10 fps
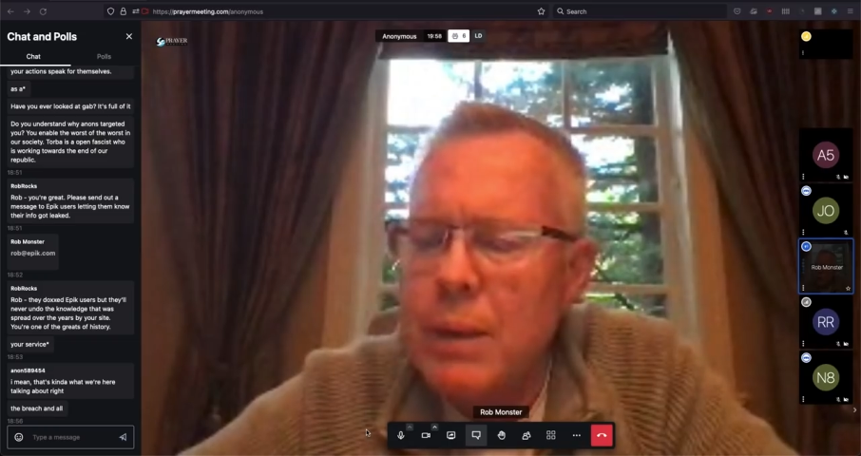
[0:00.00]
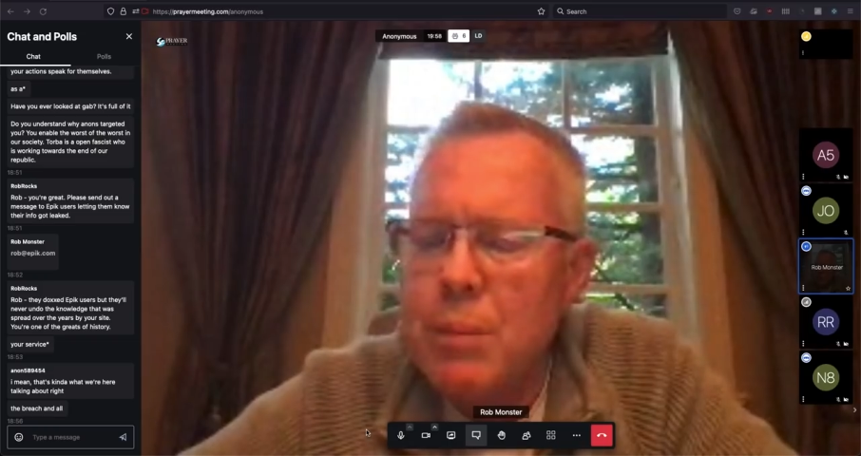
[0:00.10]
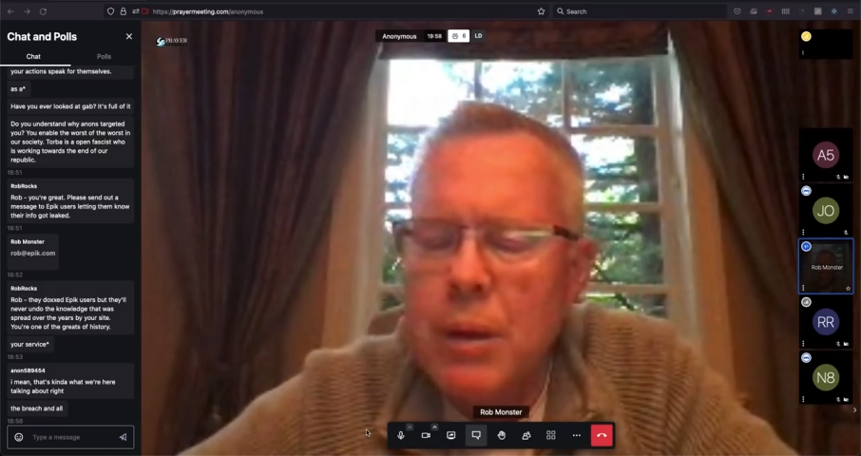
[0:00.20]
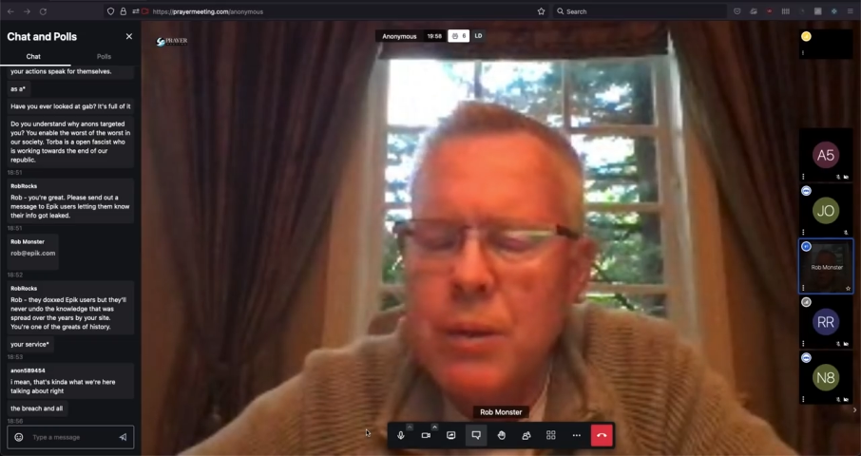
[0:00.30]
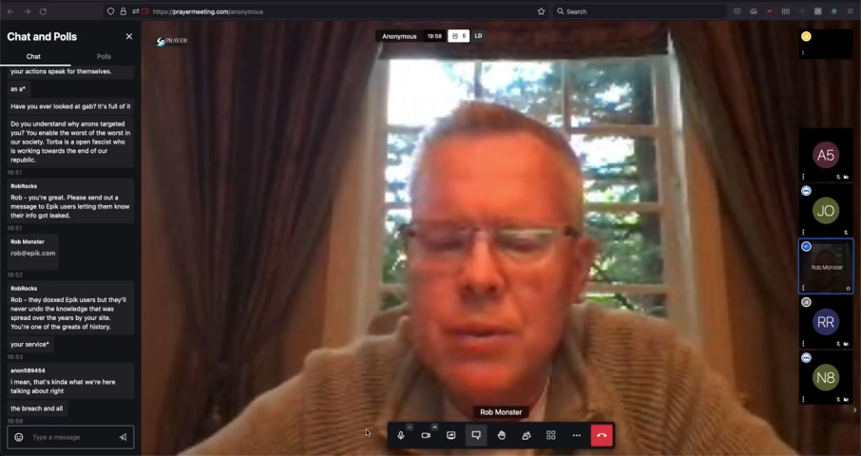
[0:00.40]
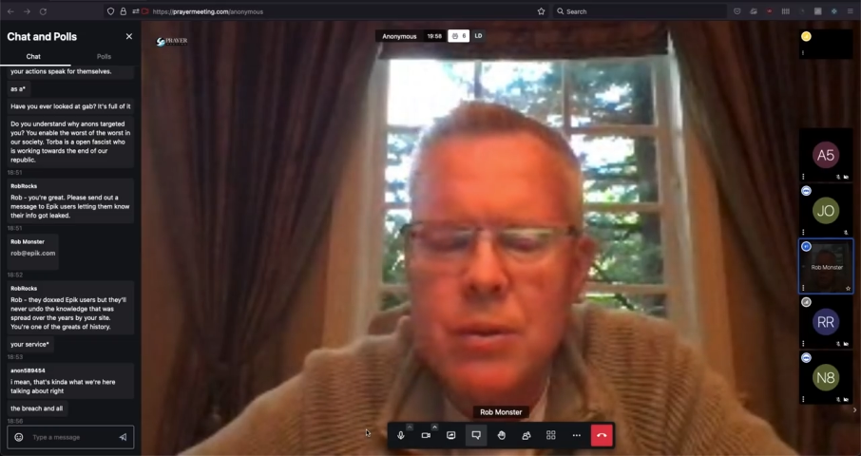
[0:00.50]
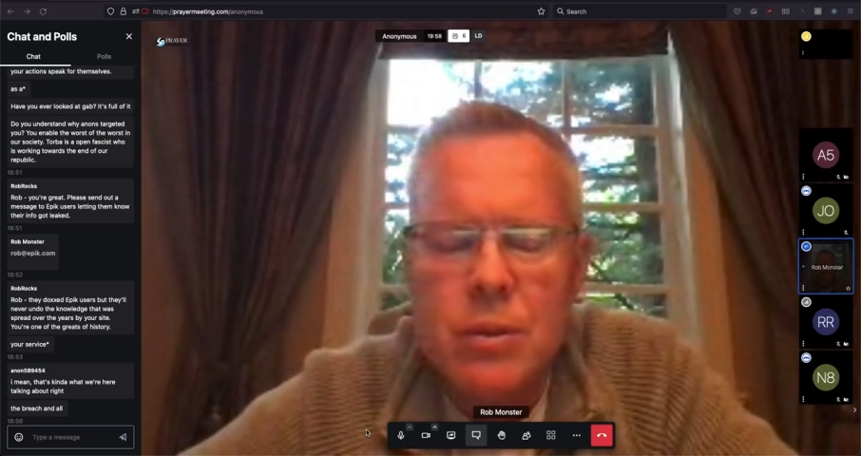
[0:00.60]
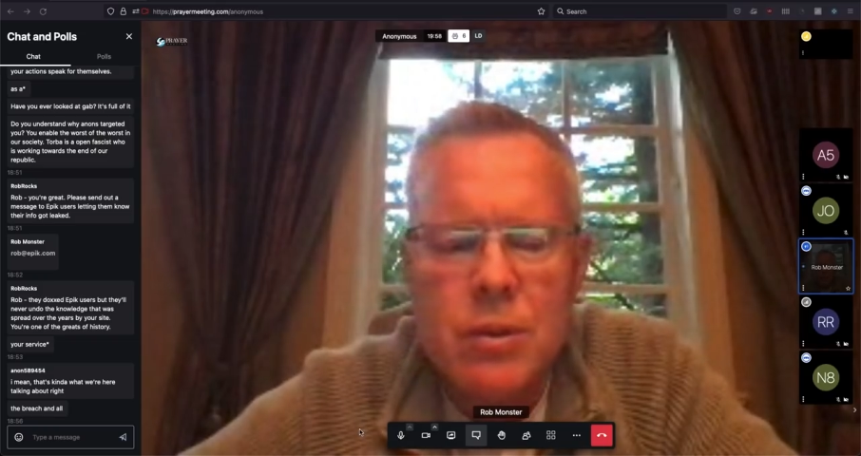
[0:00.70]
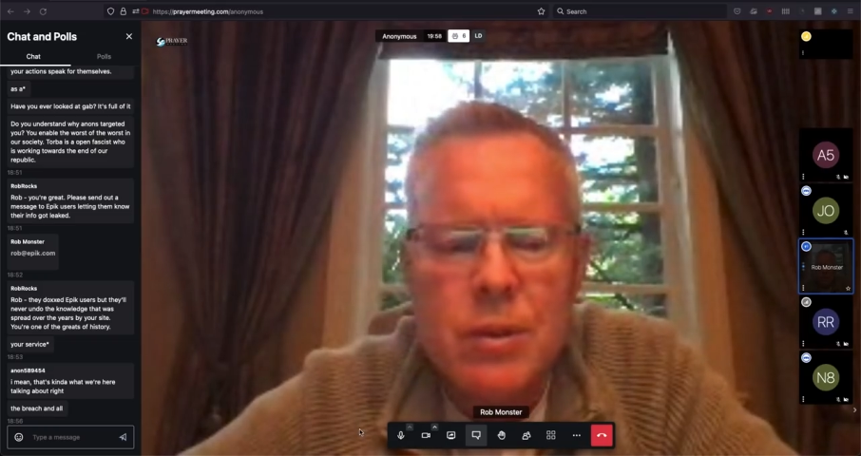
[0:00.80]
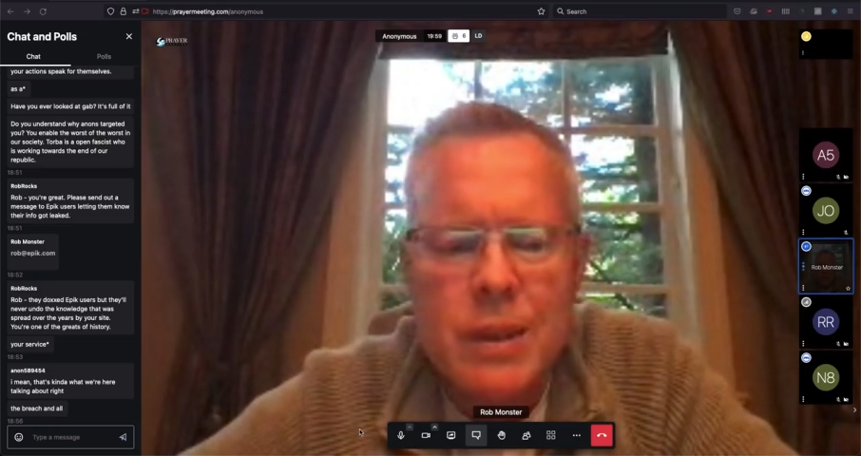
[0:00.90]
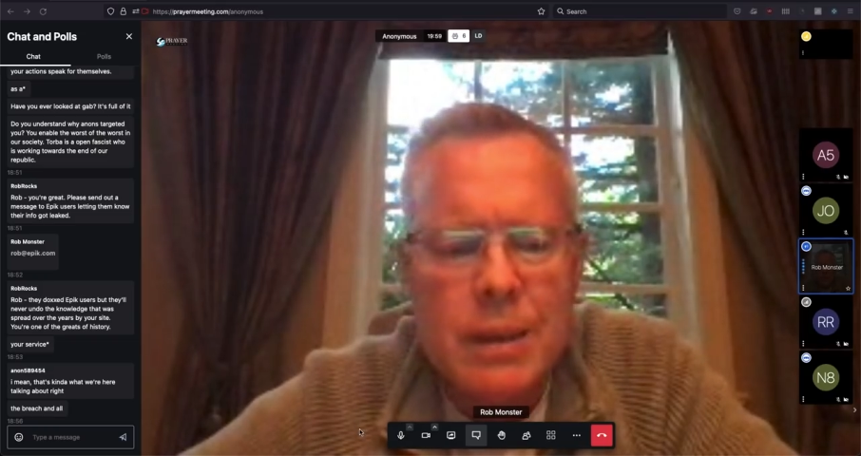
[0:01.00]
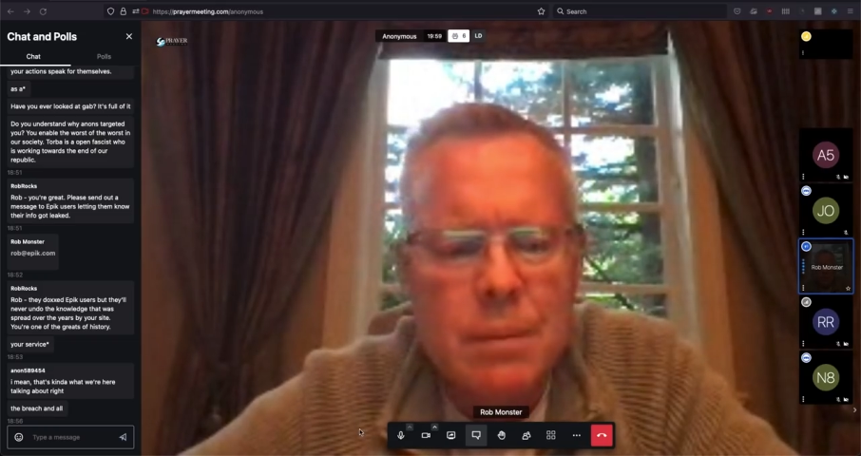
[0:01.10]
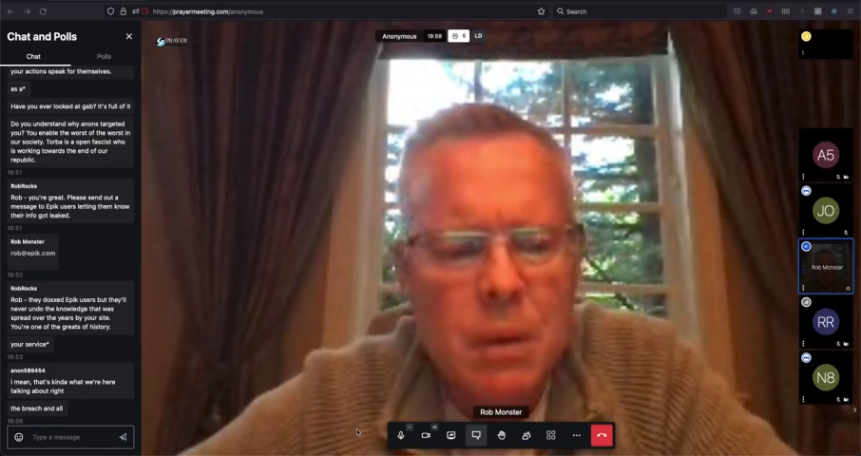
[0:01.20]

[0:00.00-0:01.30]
hypothesis is that